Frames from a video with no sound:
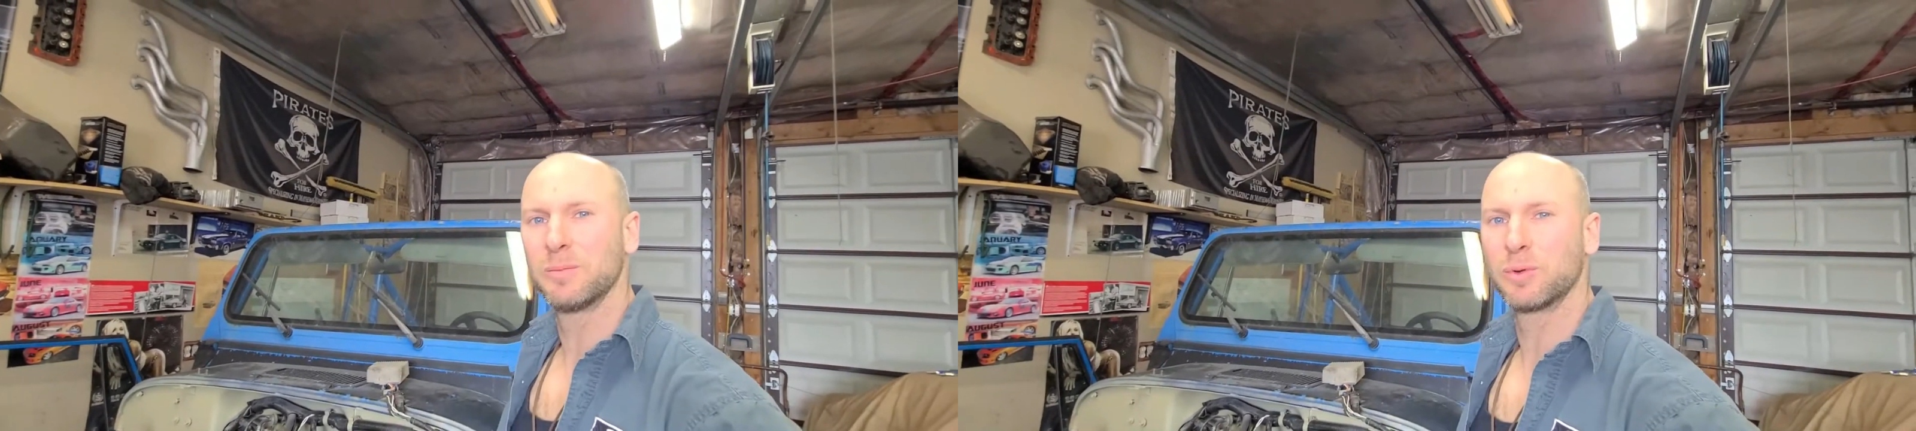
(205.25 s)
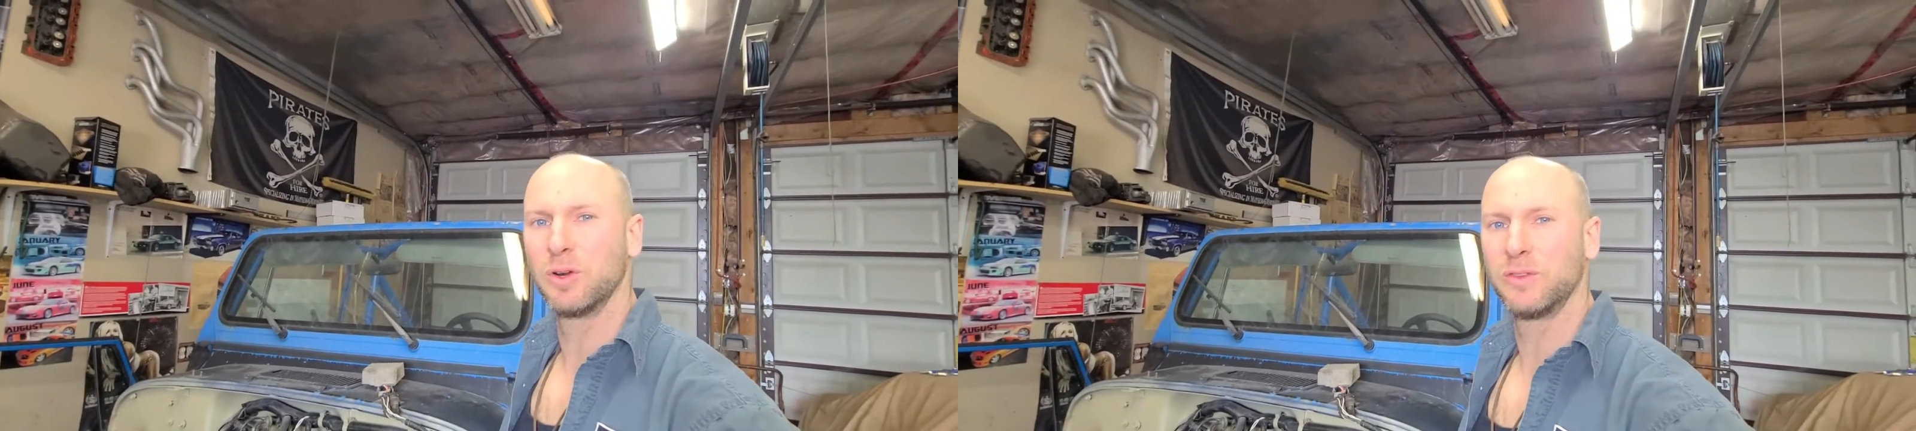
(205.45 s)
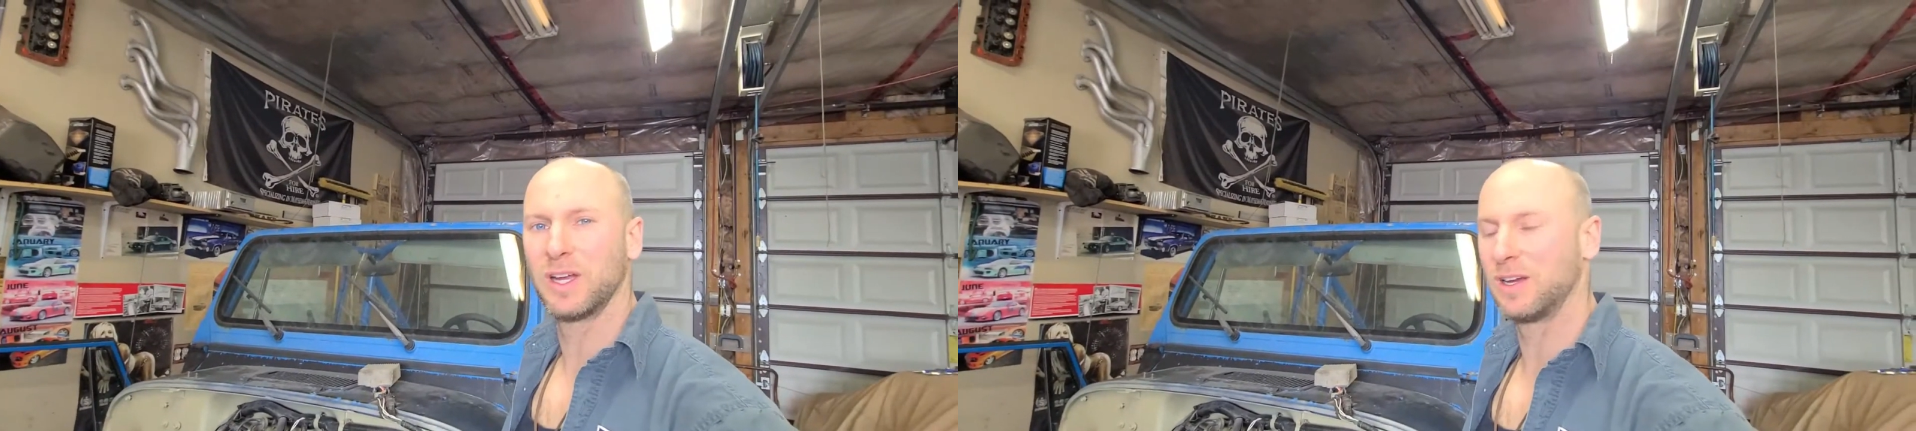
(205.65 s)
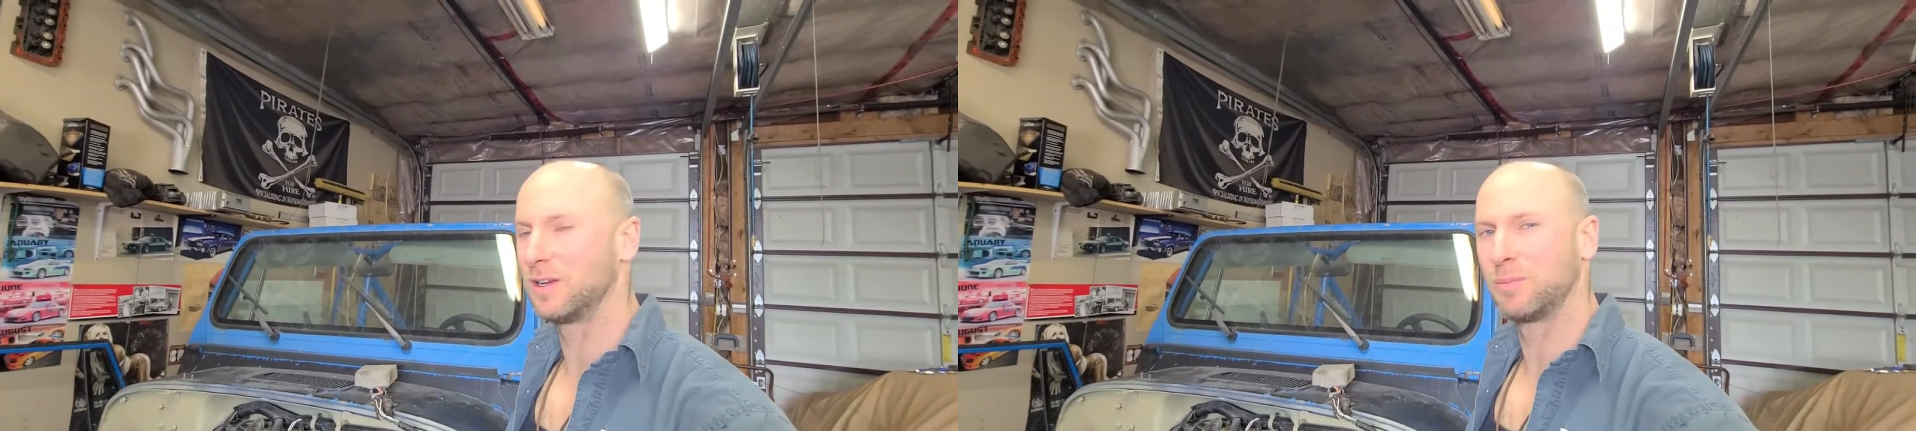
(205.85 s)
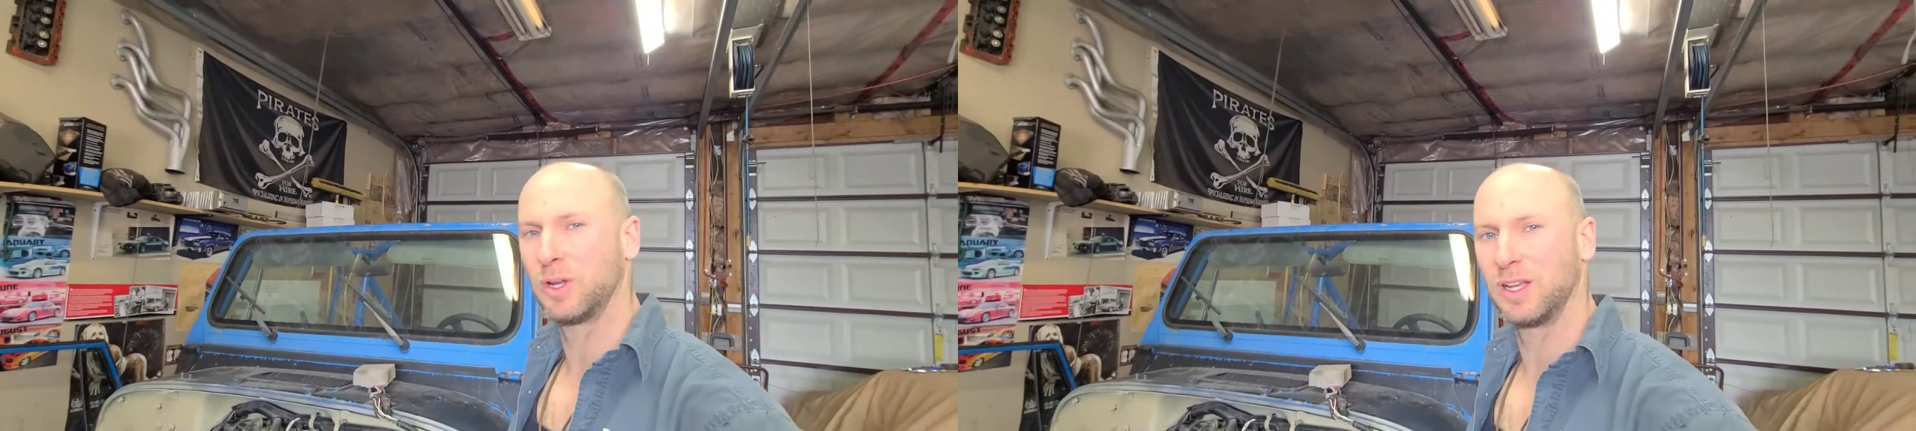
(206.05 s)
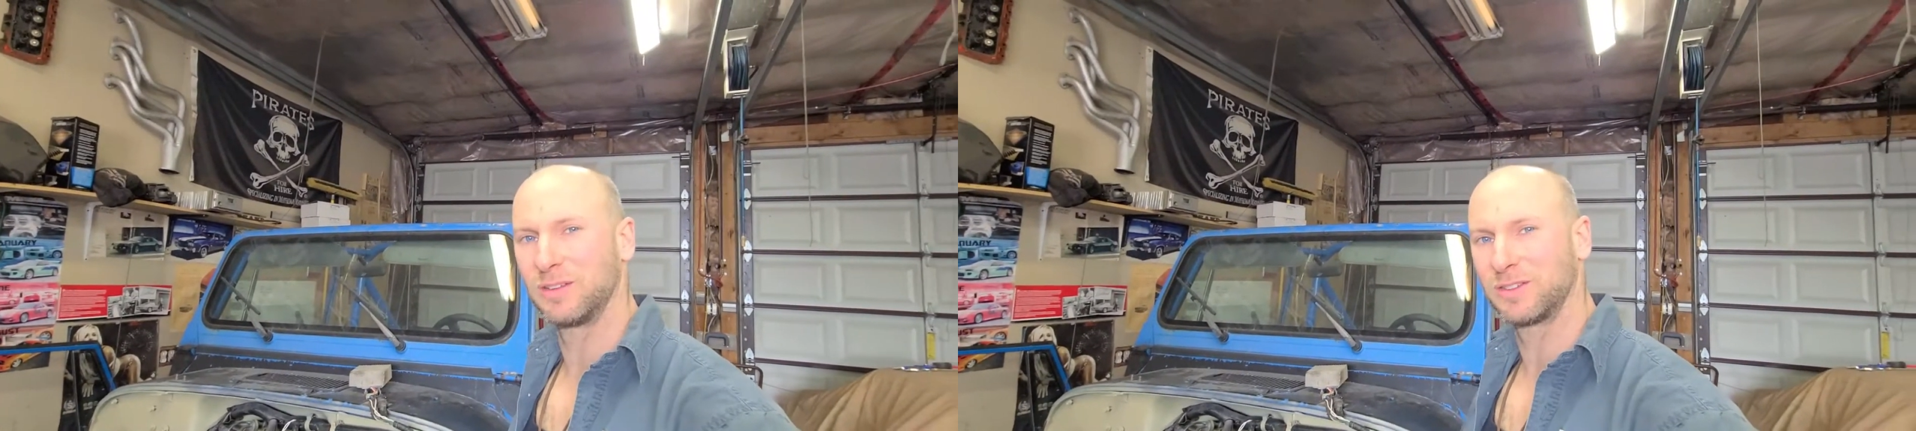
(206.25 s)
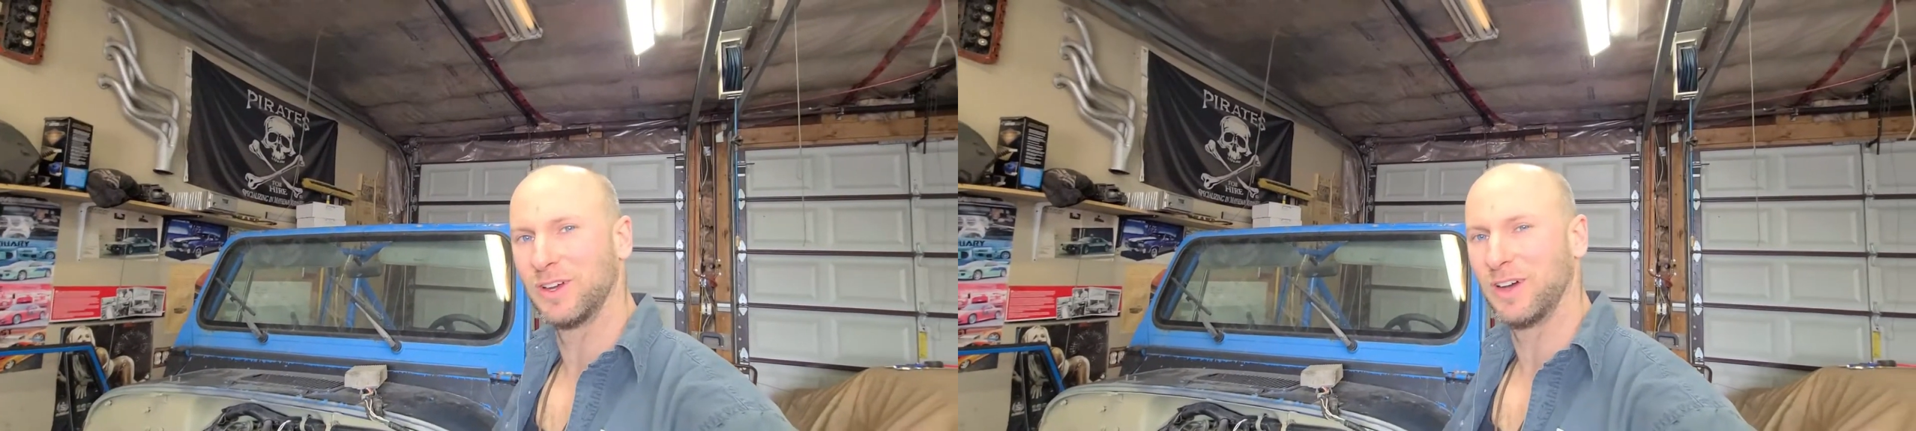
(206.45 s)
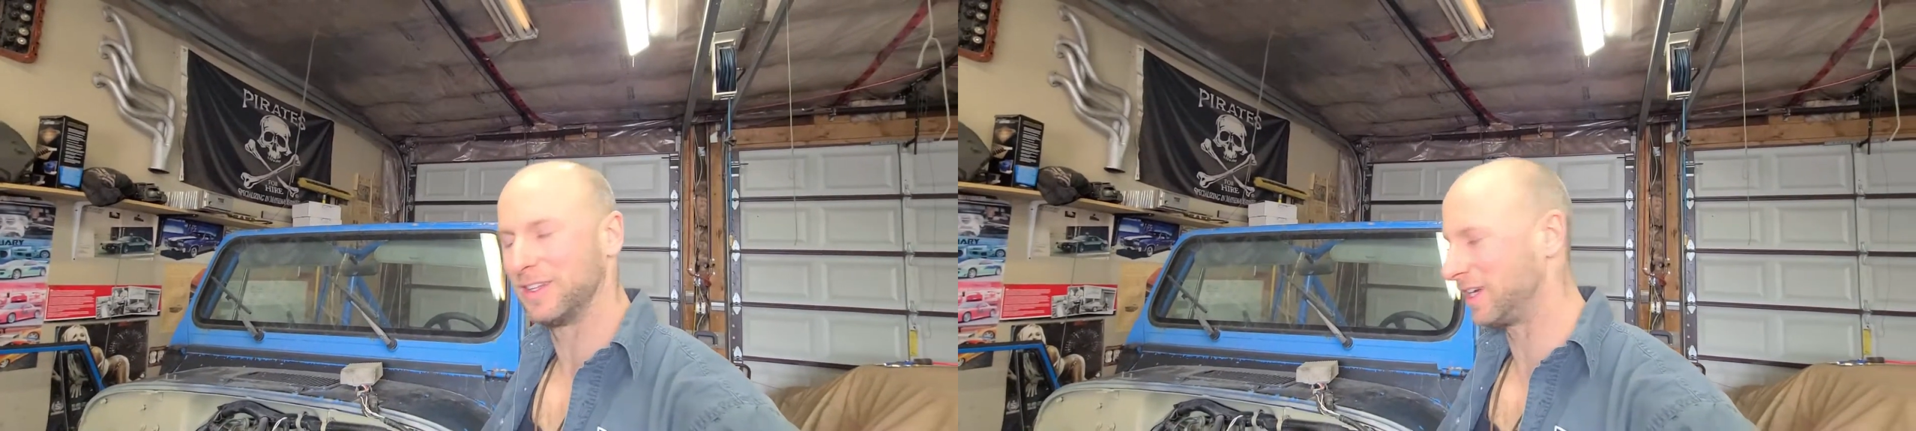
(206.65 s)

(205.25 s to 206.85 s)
proof there in the pudding, so on